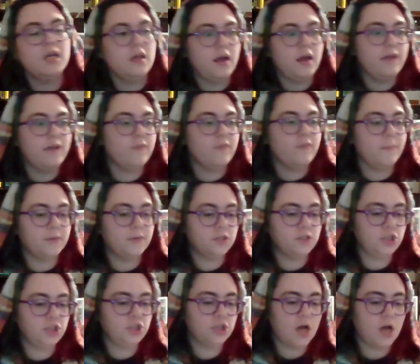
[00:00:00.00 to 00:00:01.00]
I have a
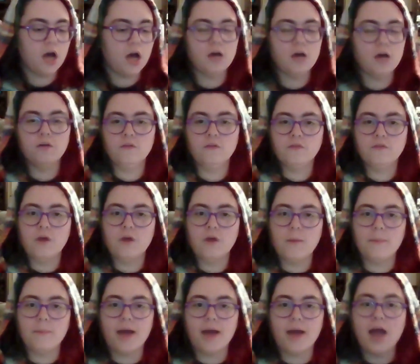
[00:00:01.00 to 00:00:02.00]
bunch of
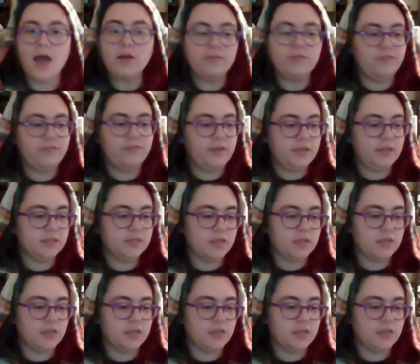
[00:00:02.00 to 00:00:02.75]
biographies